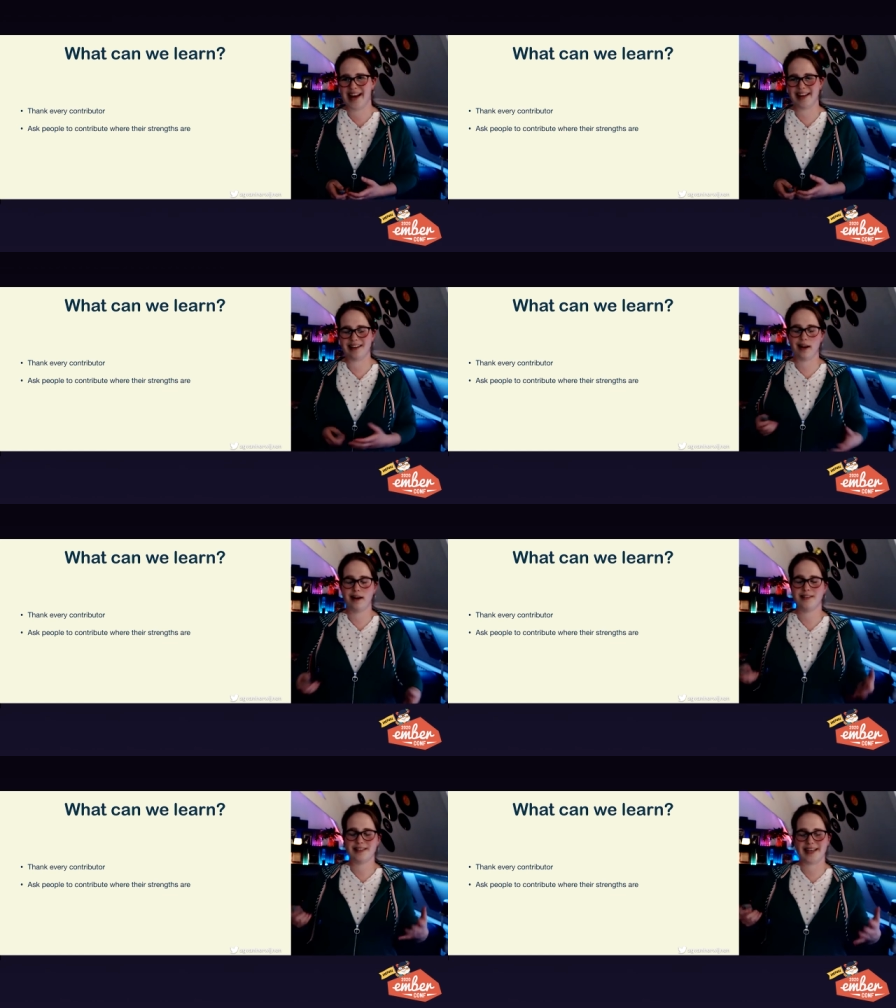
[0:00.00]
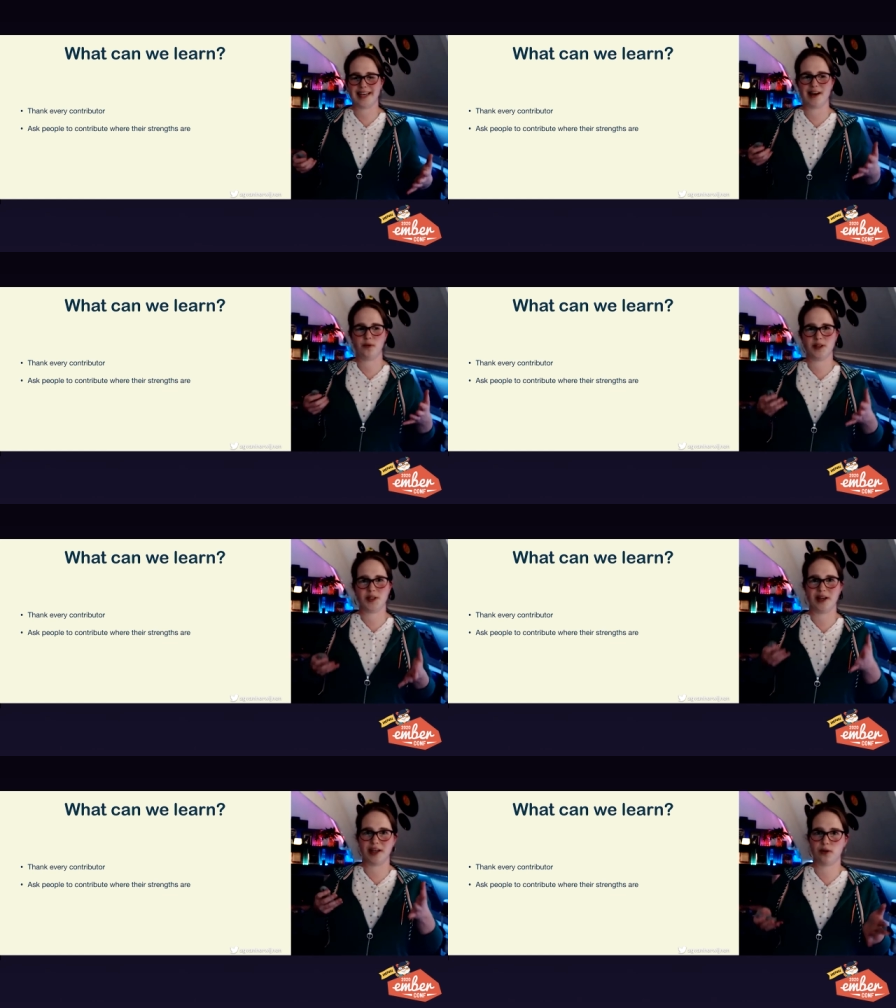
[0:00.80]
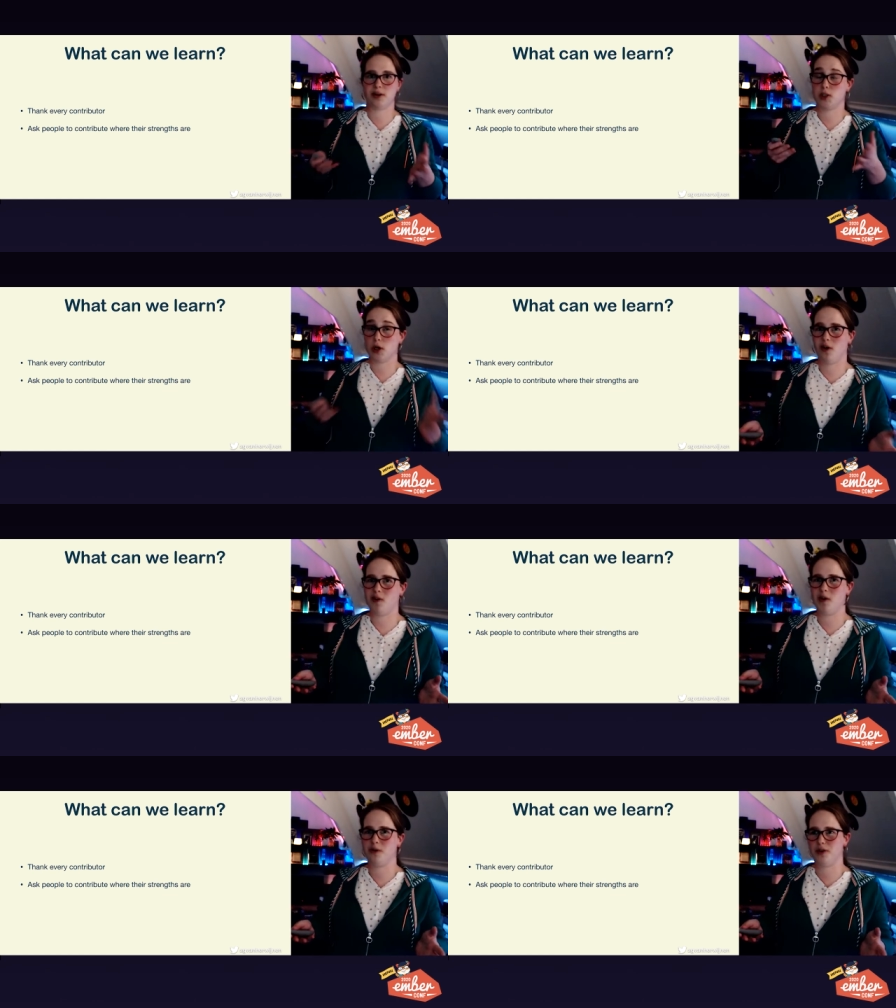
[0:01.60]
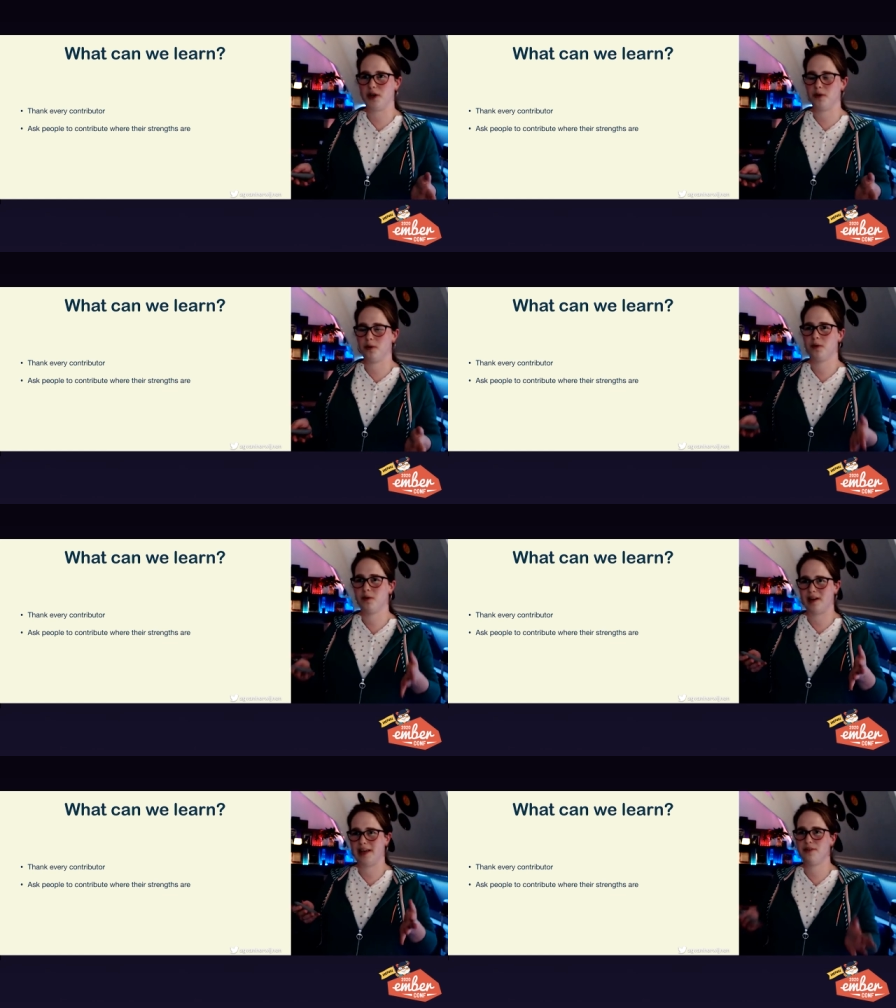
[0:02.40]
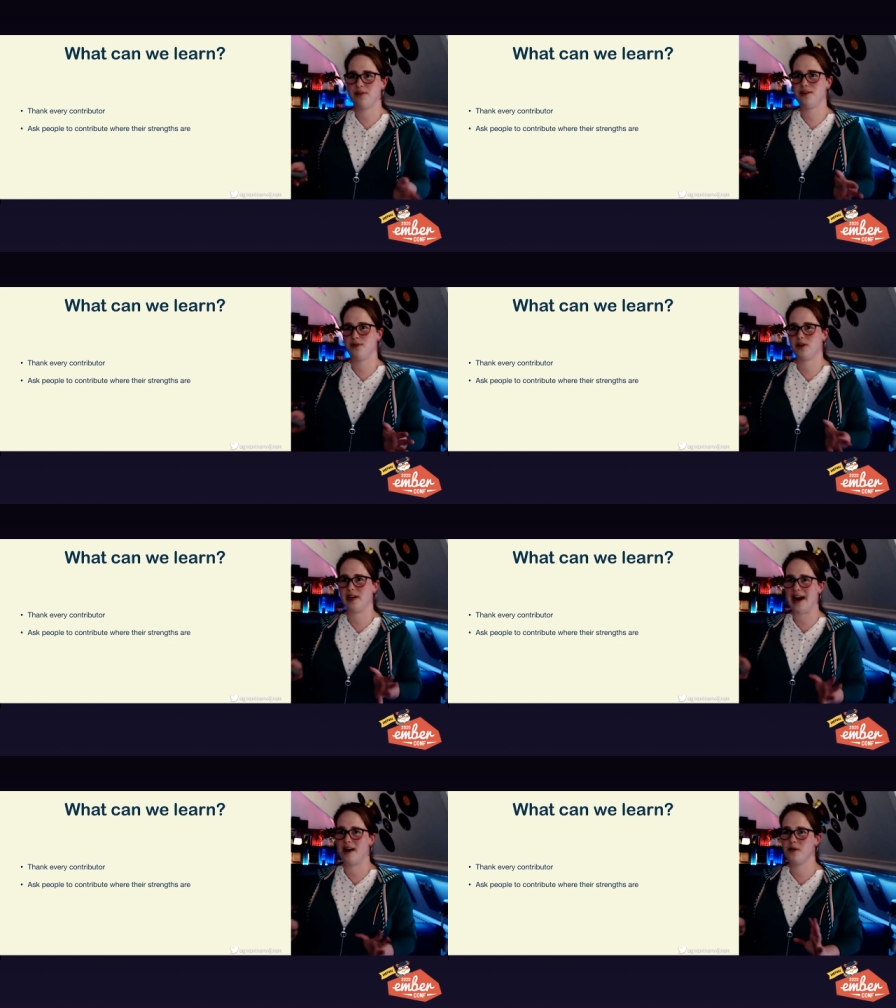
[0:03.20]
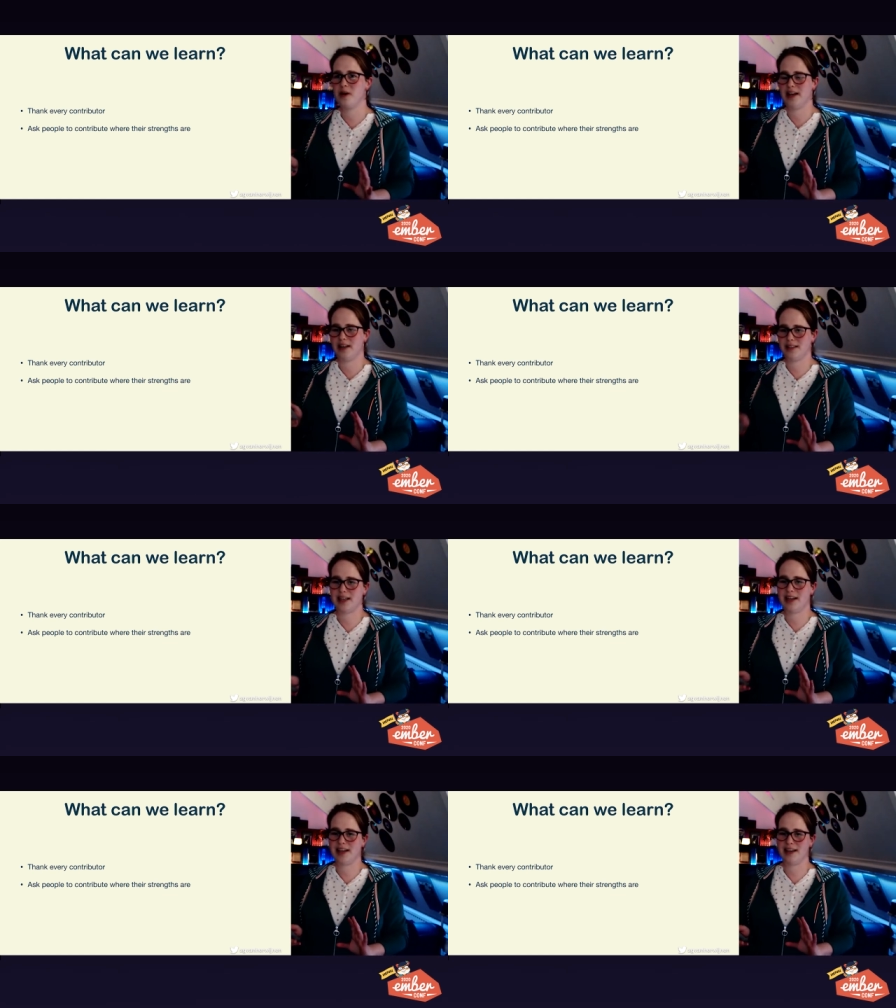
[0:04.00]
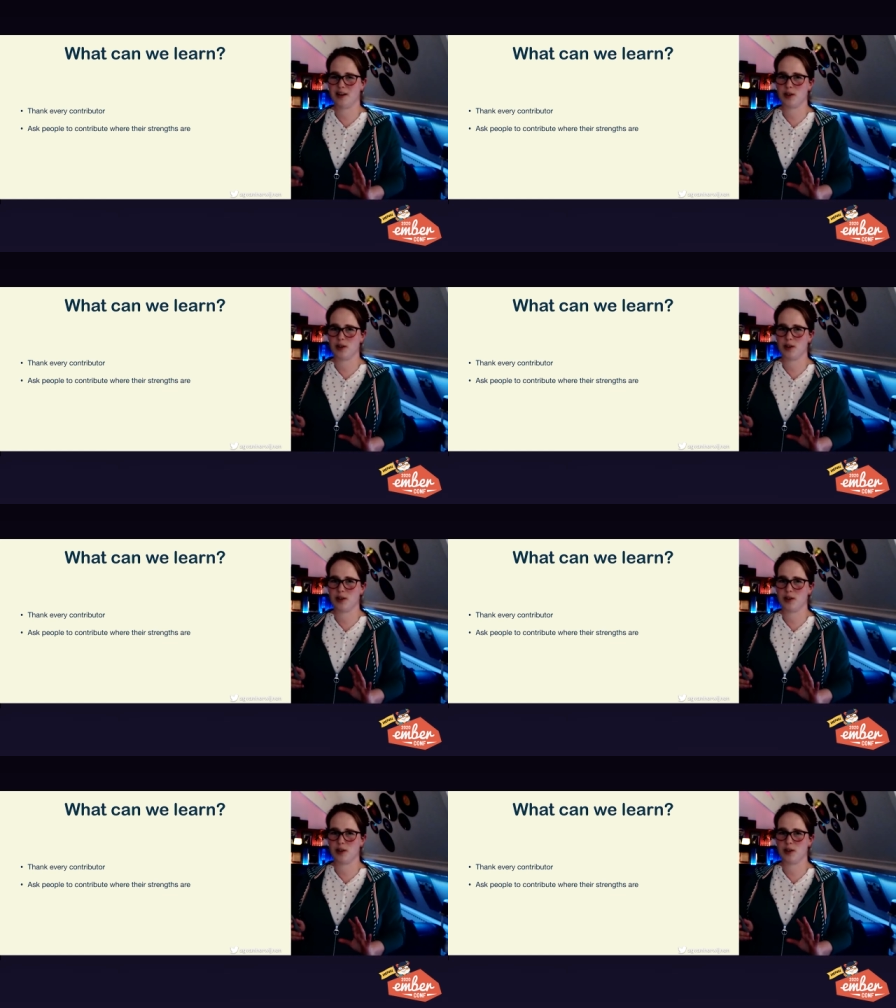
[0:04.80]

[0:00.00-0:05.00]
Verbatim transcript: And the last thing I want to encourage all of you, even if you're now sitting in your